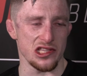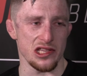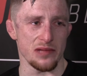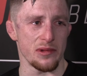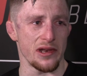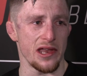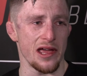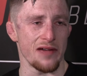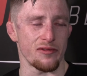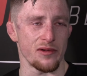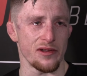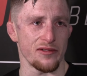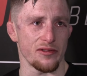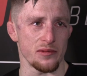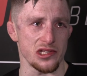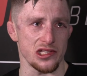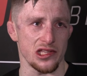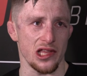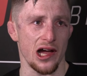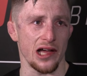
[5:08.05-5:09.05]
They've been there for me from
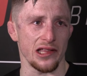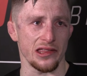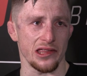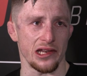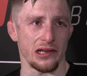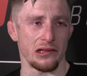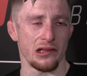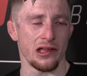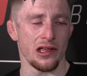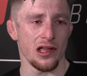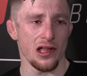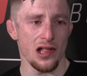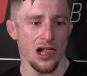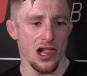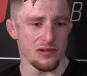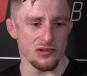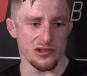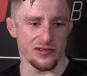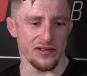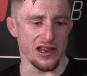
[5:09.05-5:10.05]
the start. That
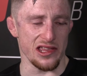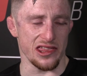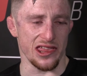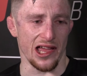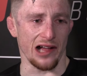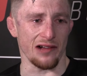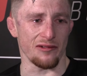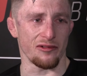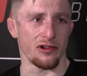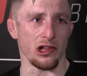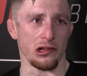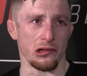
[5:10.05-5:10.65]
I'm just very thankful.